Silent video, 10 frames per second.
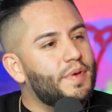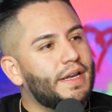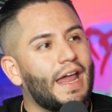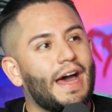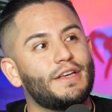been
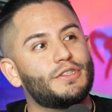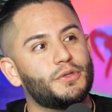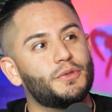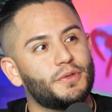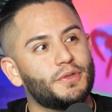lied to.
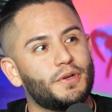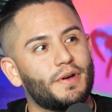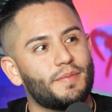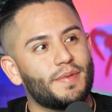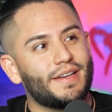You know what
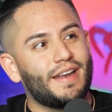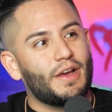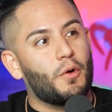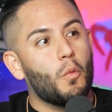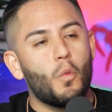I mean? Like
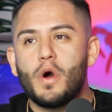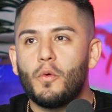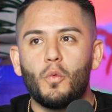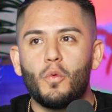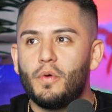
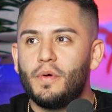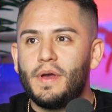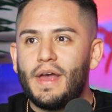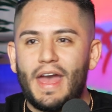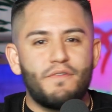
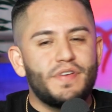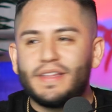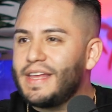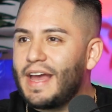everything